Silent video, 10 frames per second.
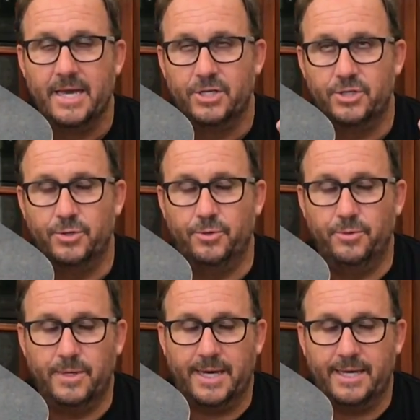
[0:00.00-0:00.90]

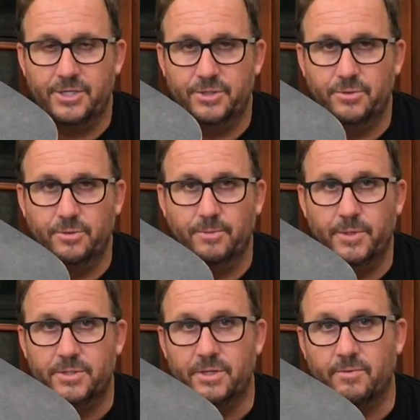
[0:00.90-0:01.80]
V2 dual
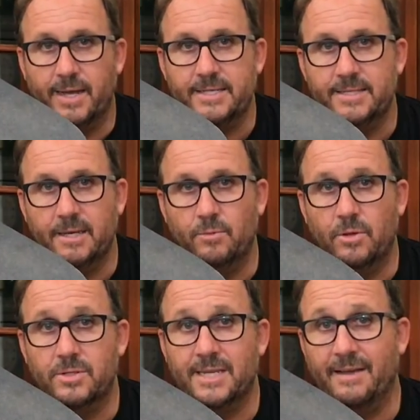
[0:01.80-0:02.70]
boosted racing it. We'll
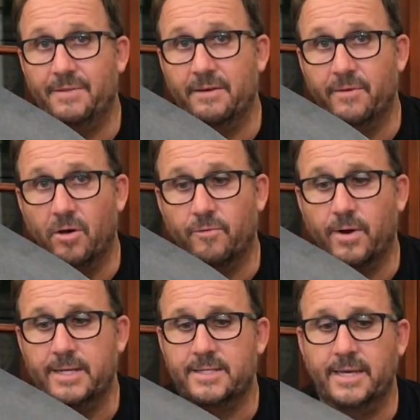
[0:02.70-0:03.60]
also have the Evolve
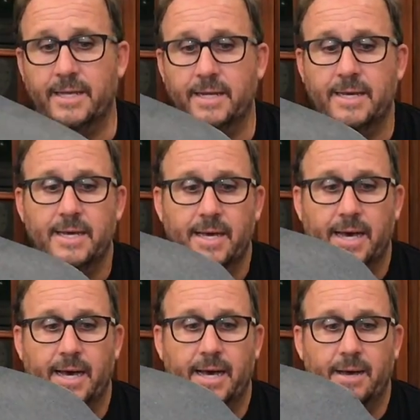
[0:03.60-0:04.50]
racing it.
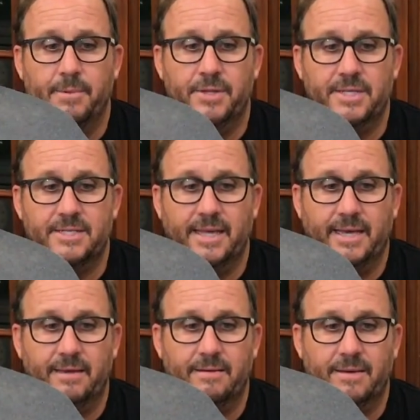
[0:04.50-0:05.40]
But this
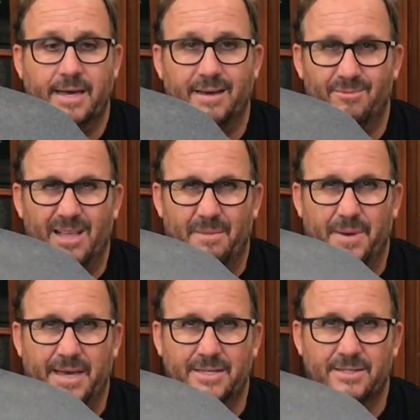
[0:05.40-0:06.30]
thing will
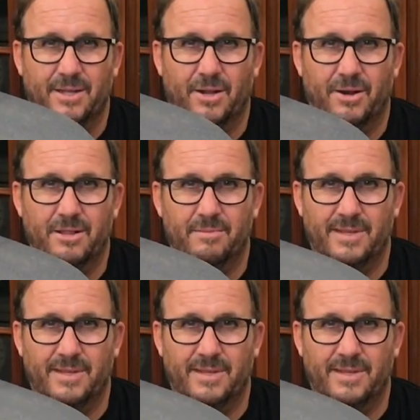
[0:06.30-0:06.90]
outpace a lot of them.